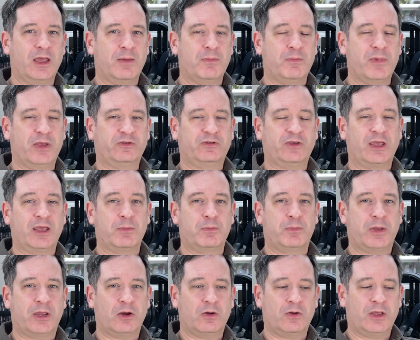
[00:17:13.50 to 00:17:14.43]
Meze
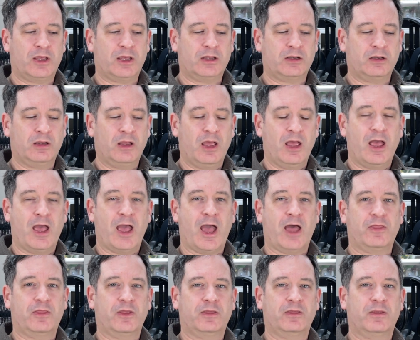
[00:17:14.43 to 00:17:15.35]
Empyrean,
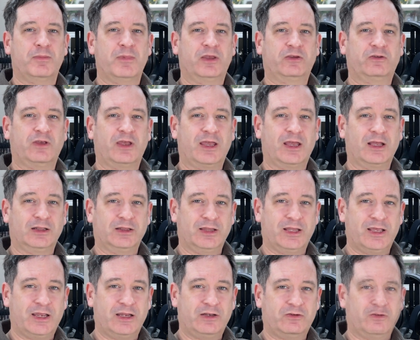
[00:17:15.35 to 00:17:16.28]
and then the Meze
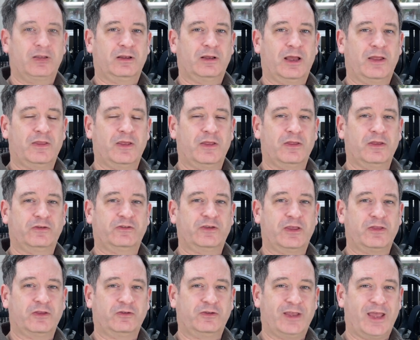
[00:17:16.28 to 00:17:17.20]
Elite, and then there's,
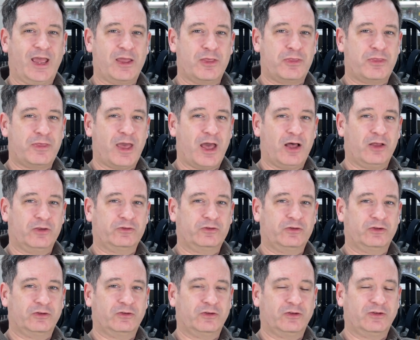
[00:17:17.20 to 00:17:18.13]
say, the
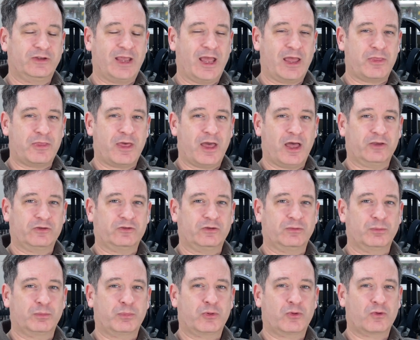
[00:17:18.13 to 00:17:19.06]
D8000s and
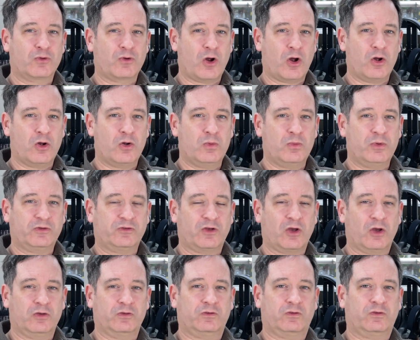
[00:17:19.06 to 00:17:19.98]
D8000 Pro, which
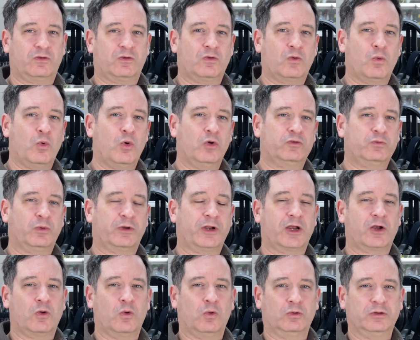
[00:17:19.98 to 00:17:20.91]
goes towards what
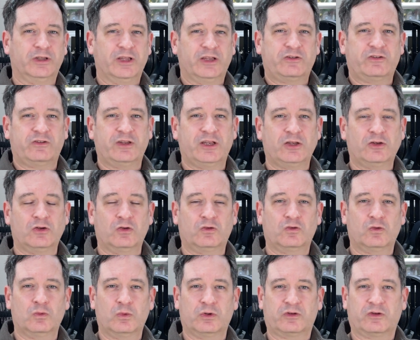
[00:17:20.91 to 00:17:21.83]
I call listening
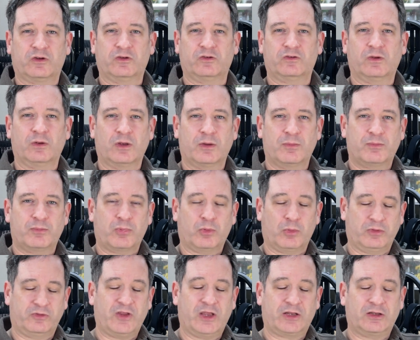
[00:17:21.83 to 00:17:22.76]
neutral, which is
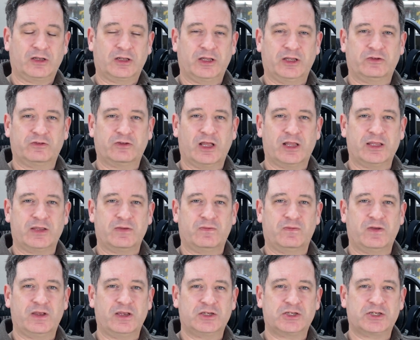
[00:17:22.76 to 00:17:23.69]
probably technically slightly
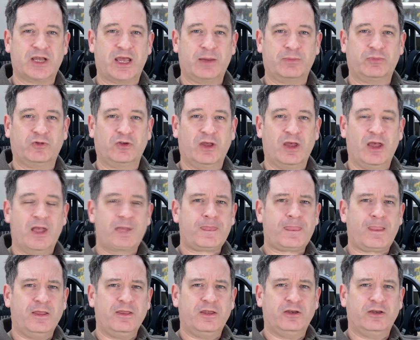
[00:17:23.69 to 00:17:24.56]
V-shaped, and then